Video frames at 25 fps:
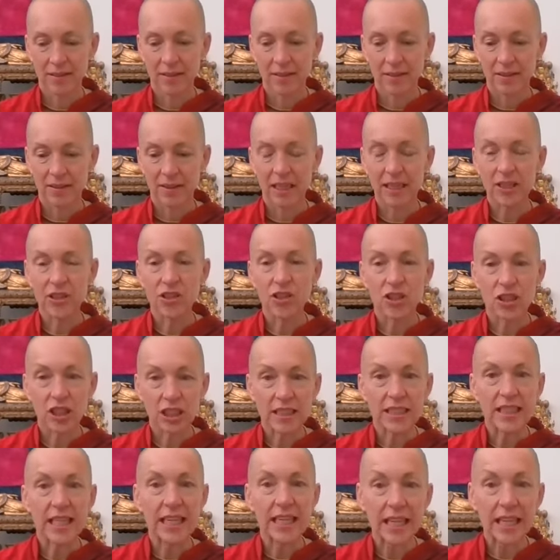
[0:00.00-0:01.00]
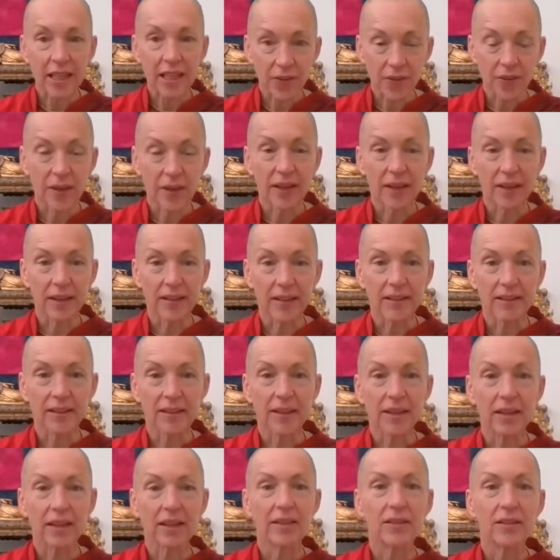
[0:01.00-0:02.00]
That's just hearing.
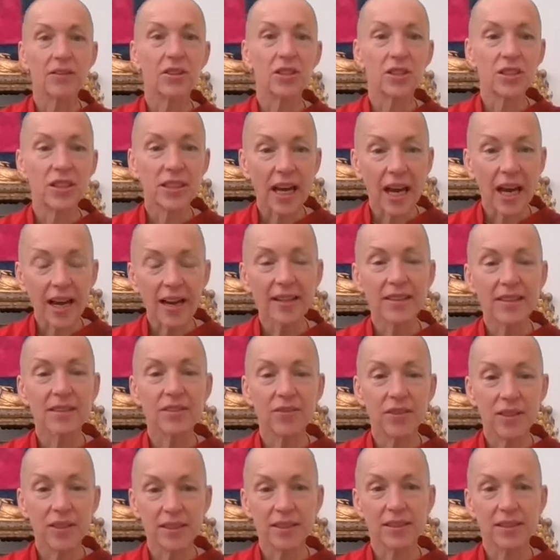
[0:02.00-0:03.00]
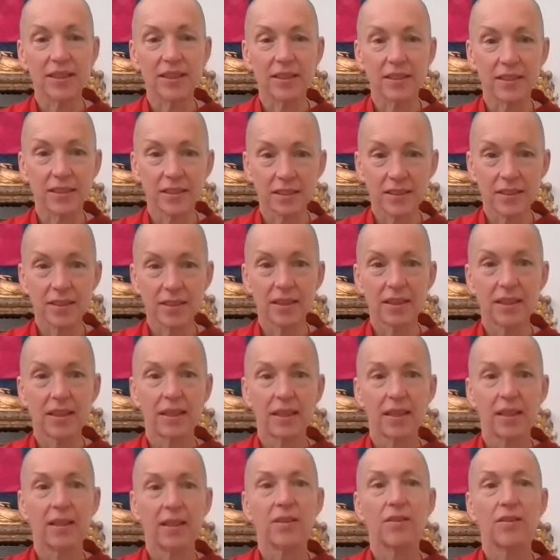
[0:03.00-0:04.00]
To activate it,
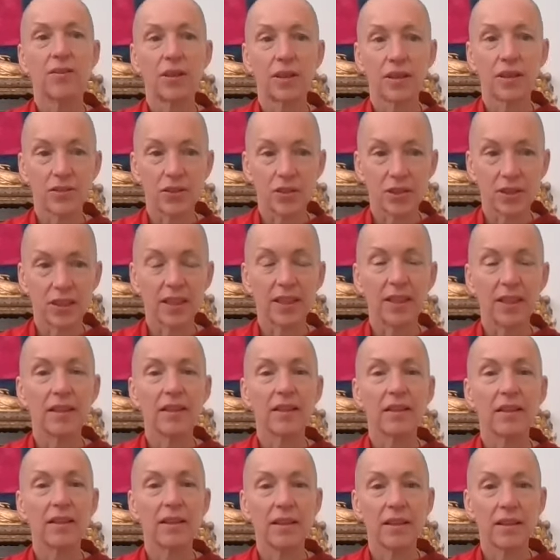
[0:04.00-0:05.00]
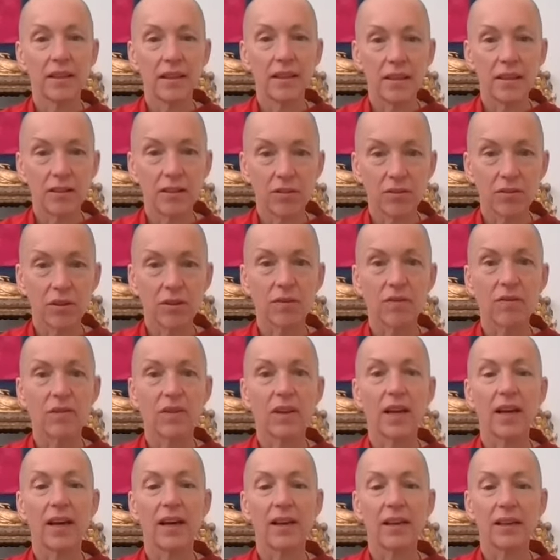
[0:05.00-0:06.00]
we have to hear,
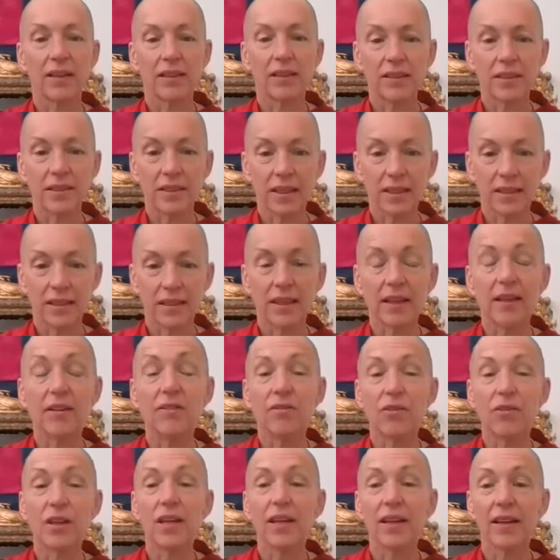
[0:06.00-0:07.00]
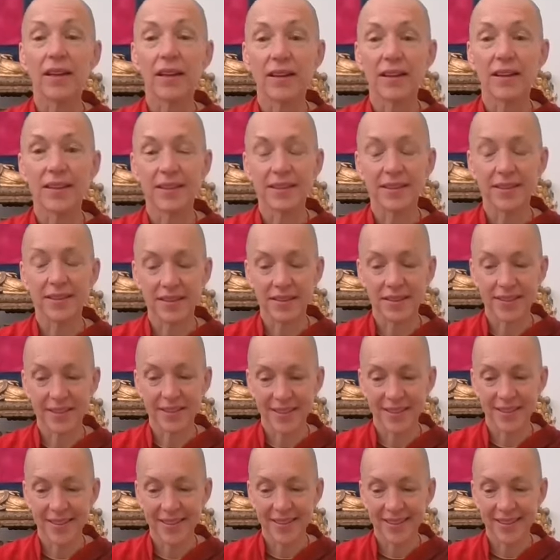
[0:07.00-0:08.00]
reflect, and then realize.
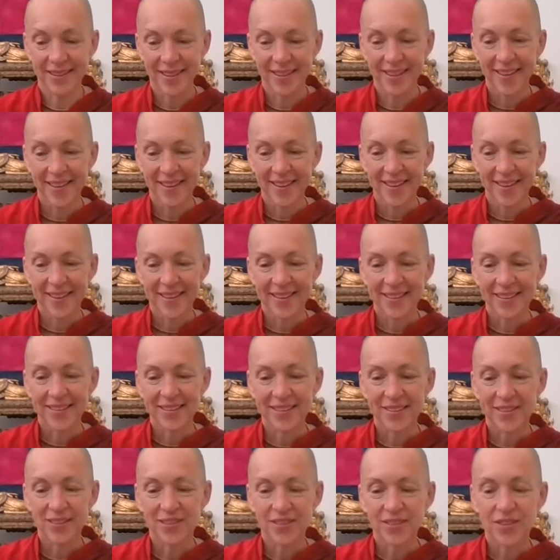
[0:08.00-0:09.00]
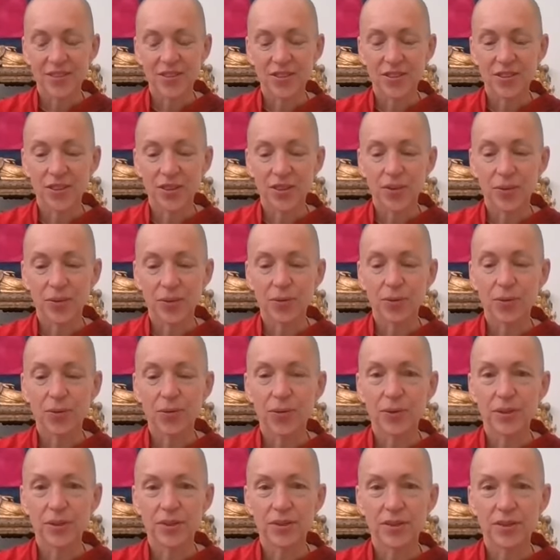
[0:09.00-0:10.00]
So
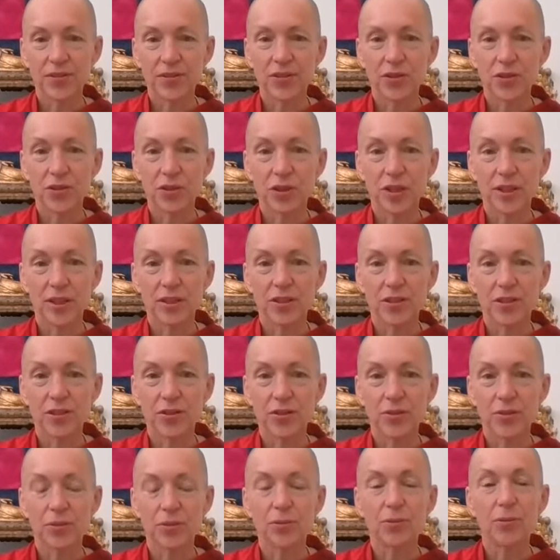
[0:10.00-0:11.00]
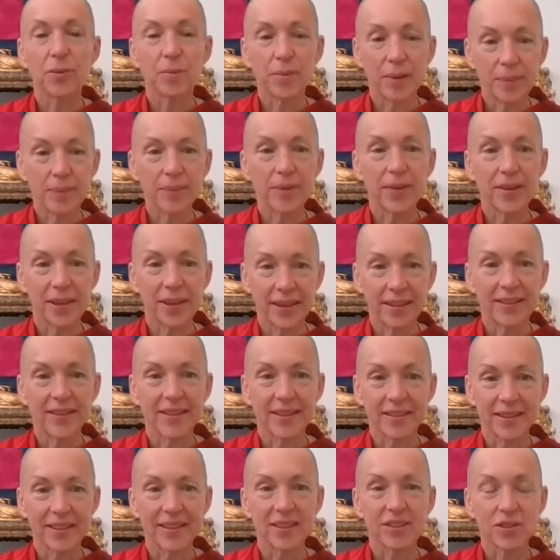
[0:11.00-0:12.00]
always, if you try to remember that, I
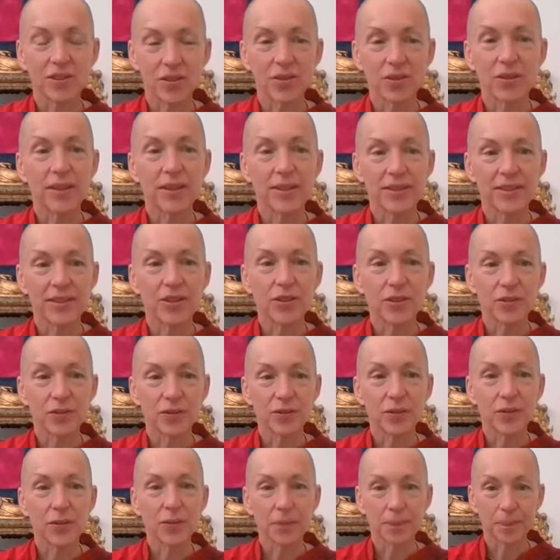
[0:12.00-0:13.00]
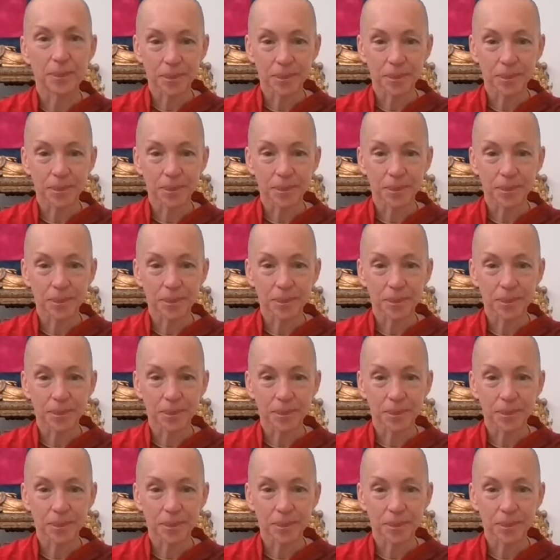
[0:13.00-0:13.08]
think it's quite useful.